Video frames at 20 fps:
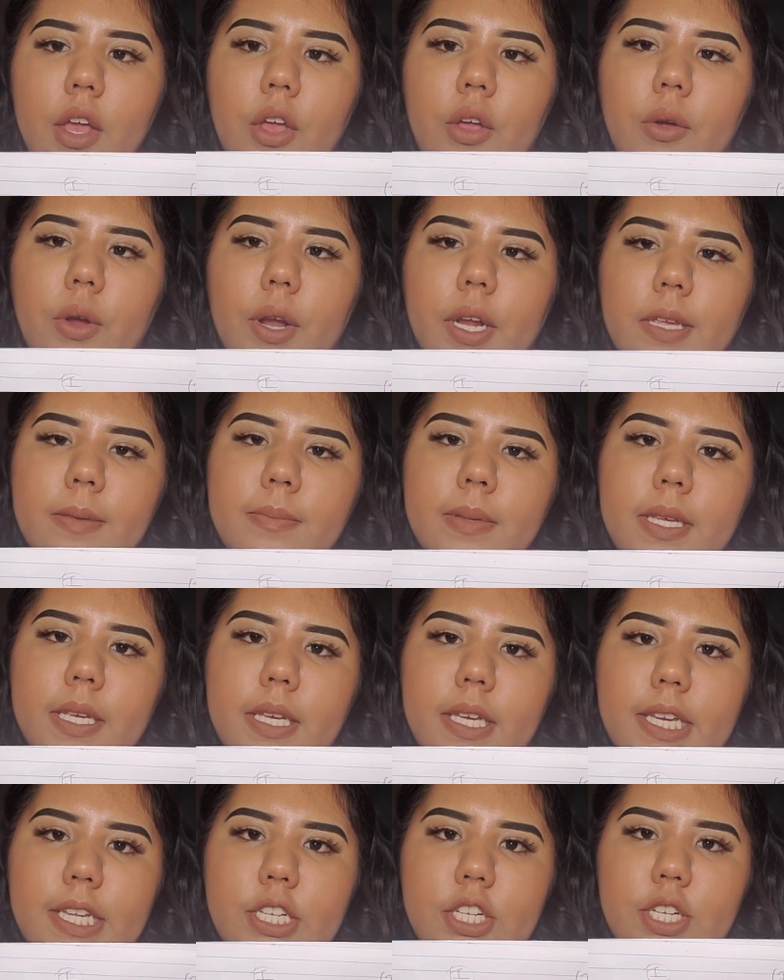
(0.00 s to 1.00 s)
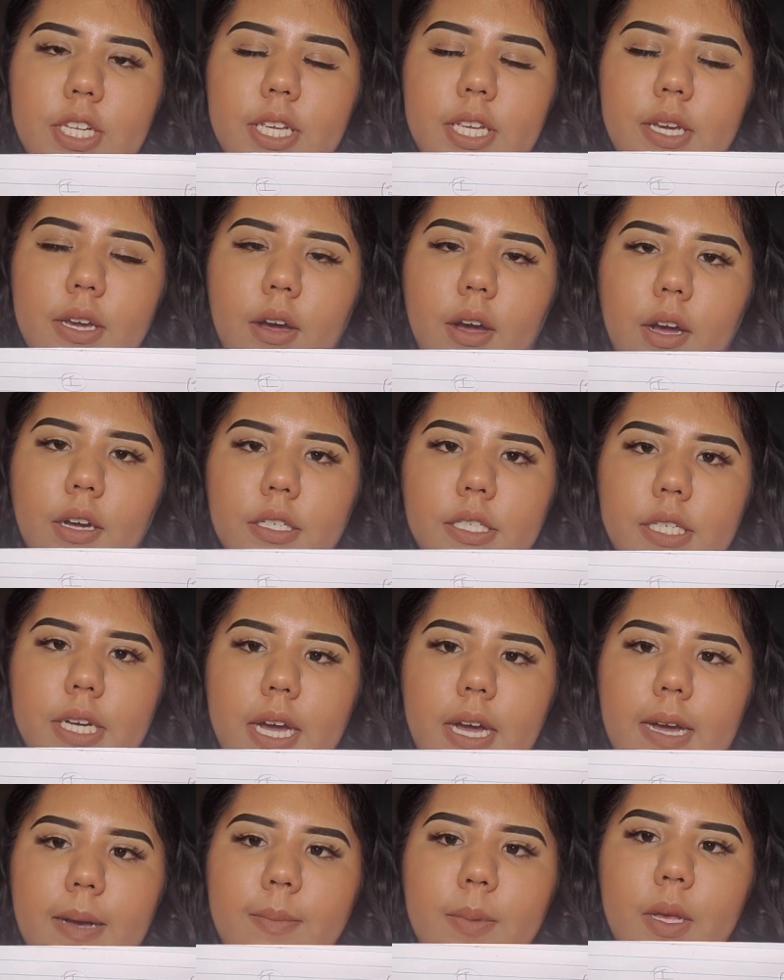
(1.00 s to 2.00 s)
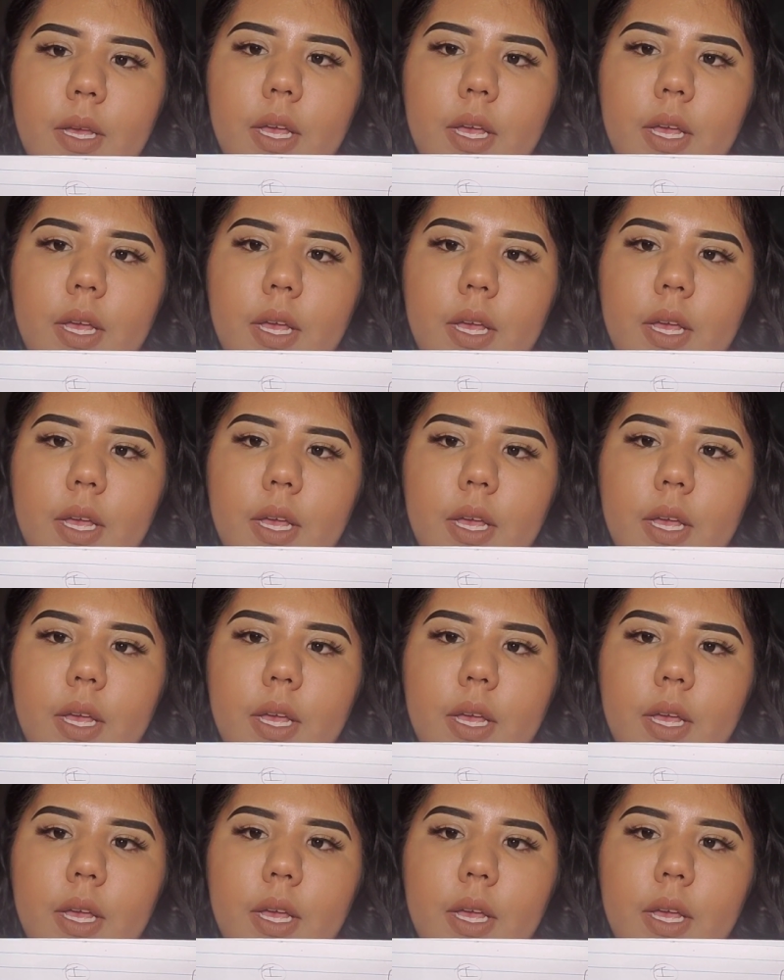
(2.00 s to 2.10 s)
or it can be gije on top,